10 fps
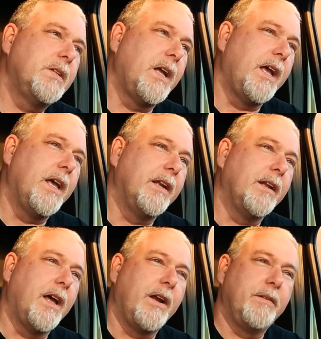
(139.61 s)
And
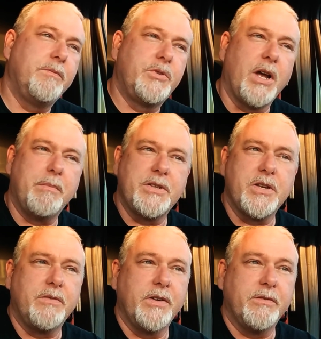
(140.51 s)
I shot
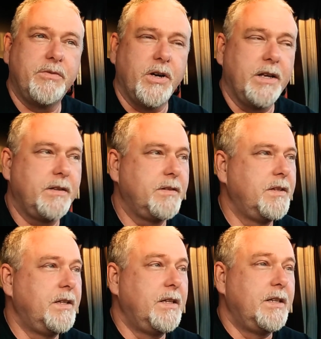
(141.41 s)
myself in the foot.
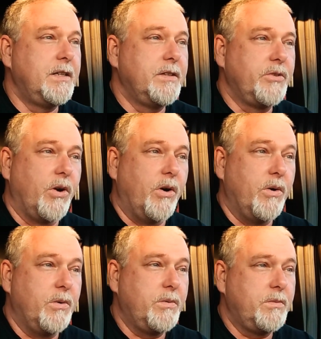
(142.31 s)

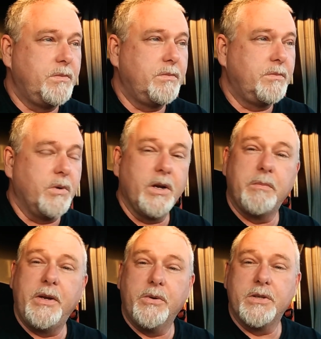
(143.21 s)
So we're going
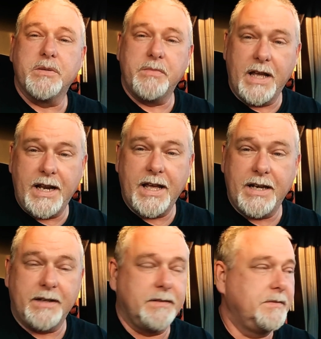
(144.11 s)
to be doing some deadheading.
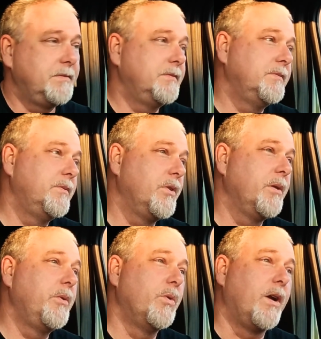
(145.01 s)
We're going
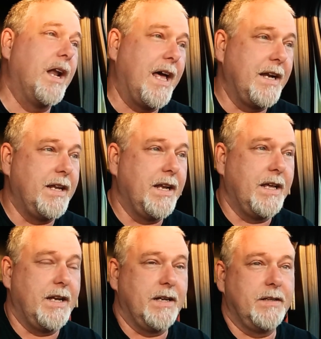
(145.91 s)
to be doing a lot of
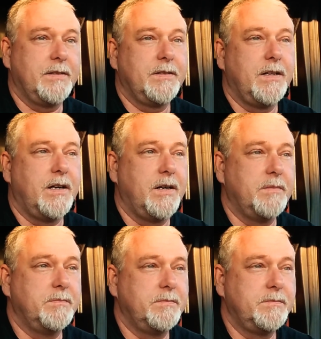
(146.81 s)
deadheading. Um,
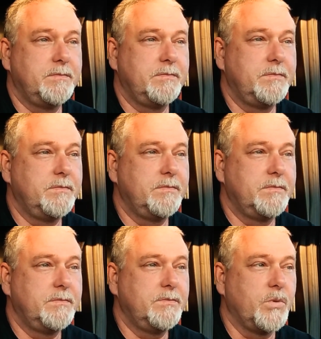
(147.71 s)

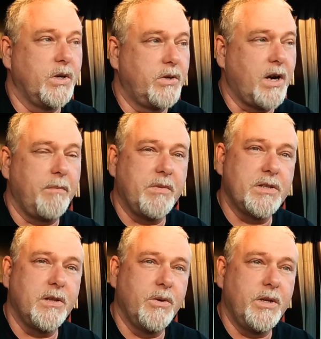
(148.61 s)
we're going to drop
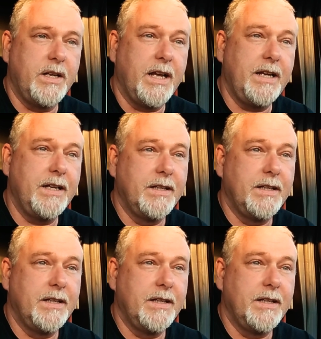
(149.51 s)
this load today.